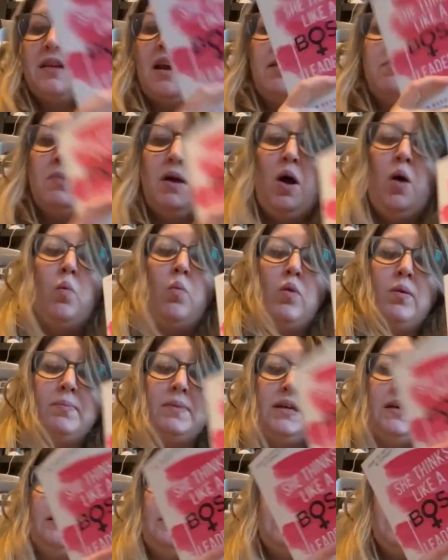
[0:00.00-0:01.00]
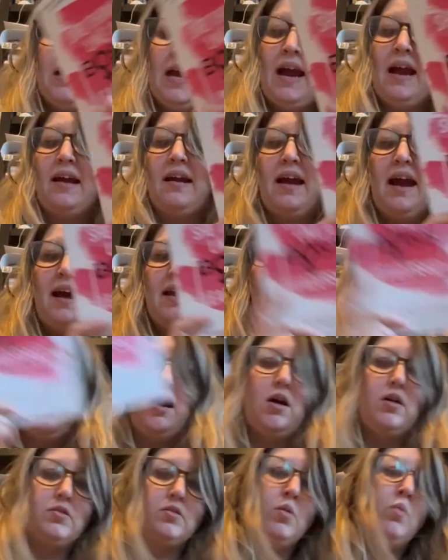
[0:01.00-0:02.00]
I'm a woman in tech, and I
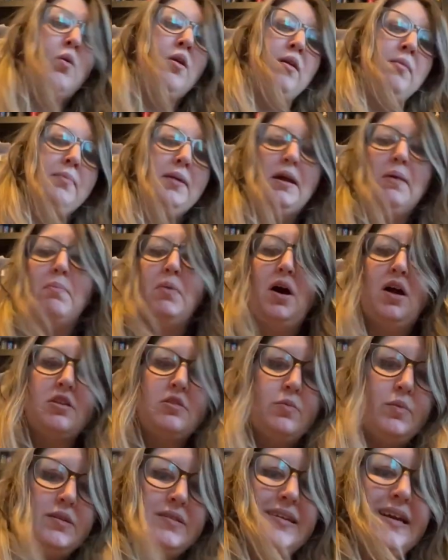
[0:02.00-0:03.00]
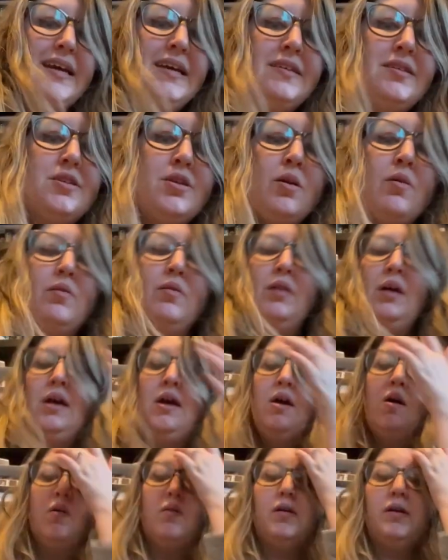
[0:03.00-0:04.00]
also want to be a boss one day, so
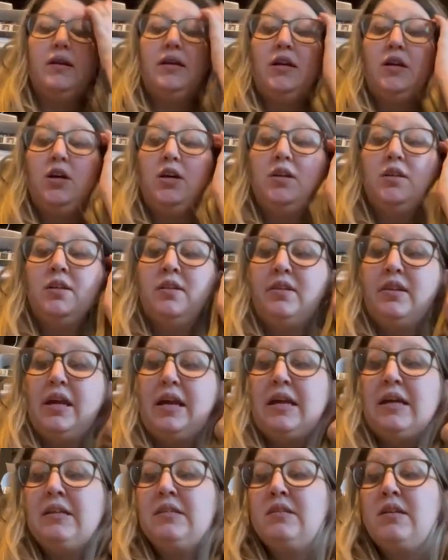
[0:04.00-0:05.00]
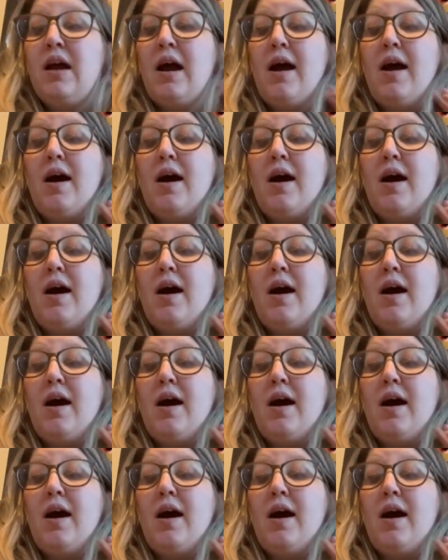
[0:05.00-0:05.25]
really good things.